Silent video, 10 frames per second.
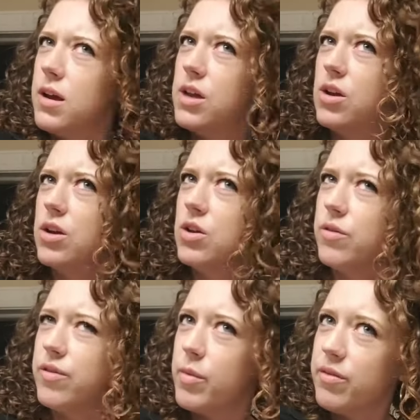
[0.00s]
You can do
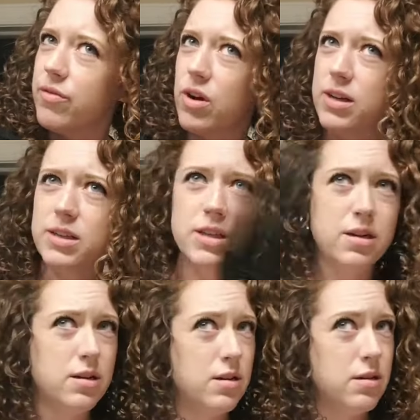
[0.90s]
it from the front
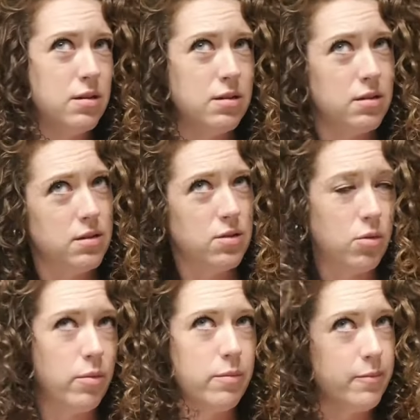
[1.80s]
or